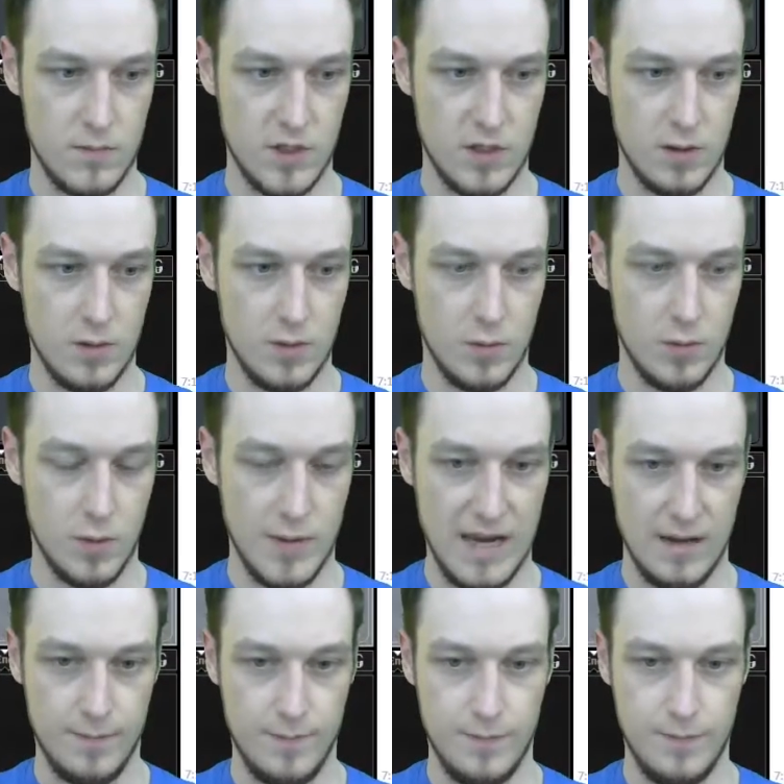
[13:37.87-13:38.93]
Well,
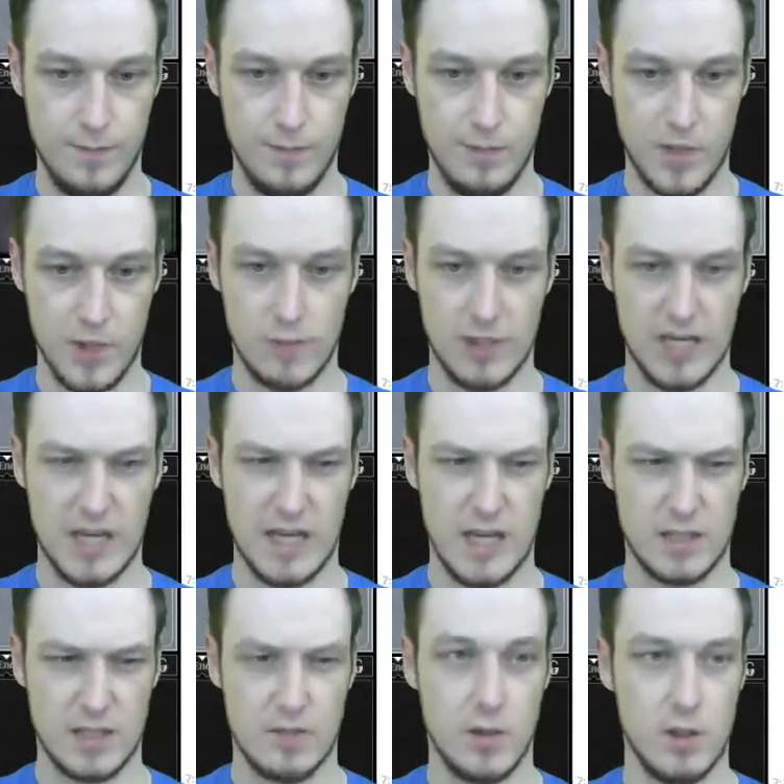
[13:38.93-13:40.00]
bam. Should have attacked first.